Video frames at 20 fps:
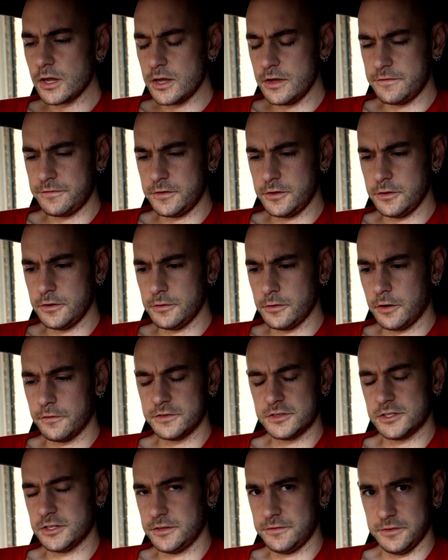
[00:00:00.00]
if
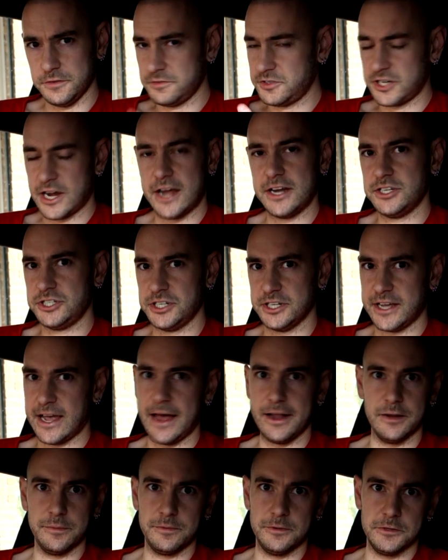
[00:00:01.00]
you've changed your
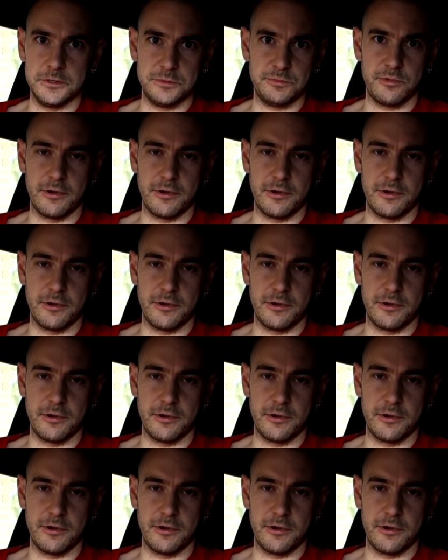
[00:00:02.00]
calipers,